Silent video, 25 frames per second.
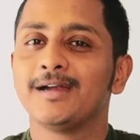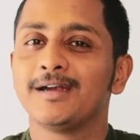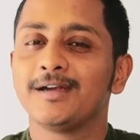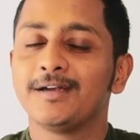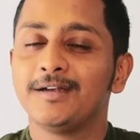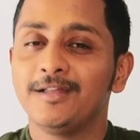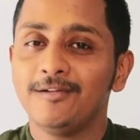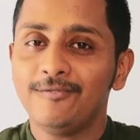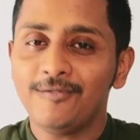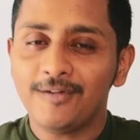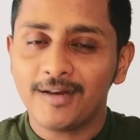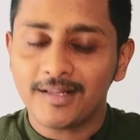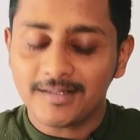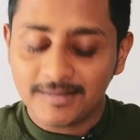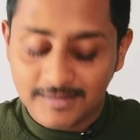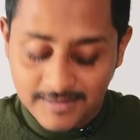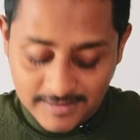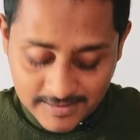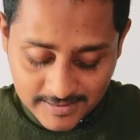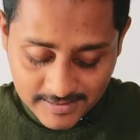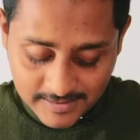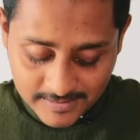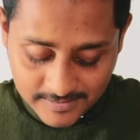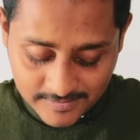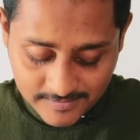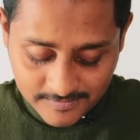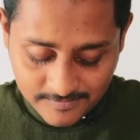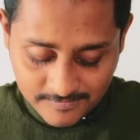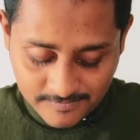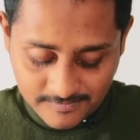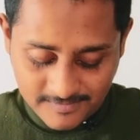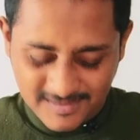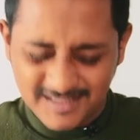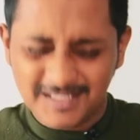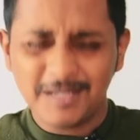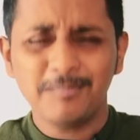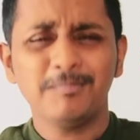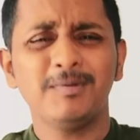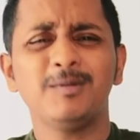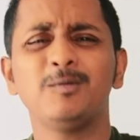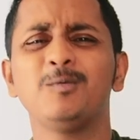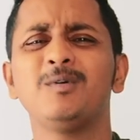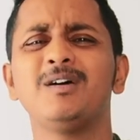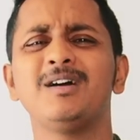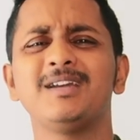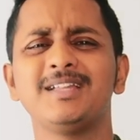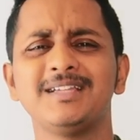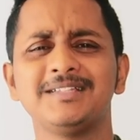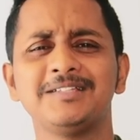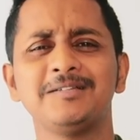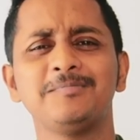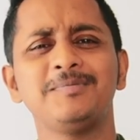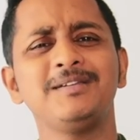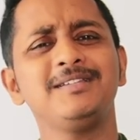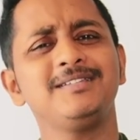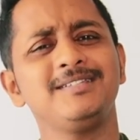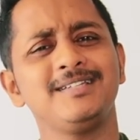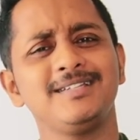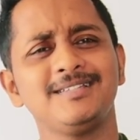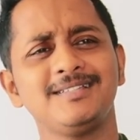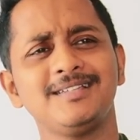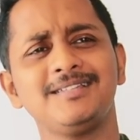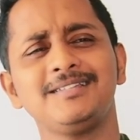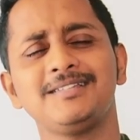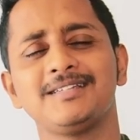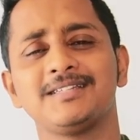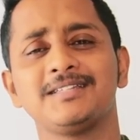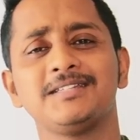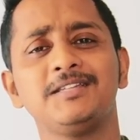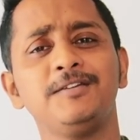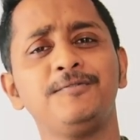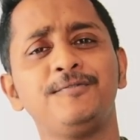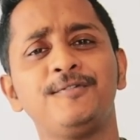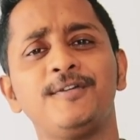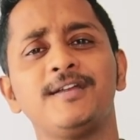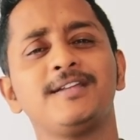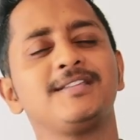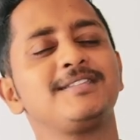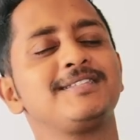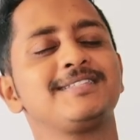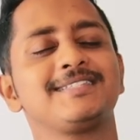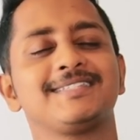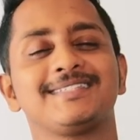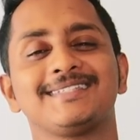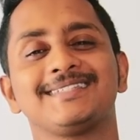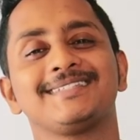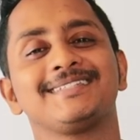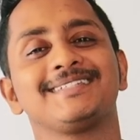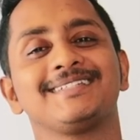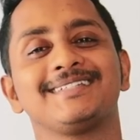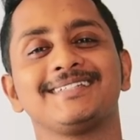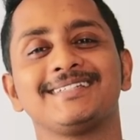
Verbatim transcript: Difference. Simple word, easy peasy, isn't it? Difference.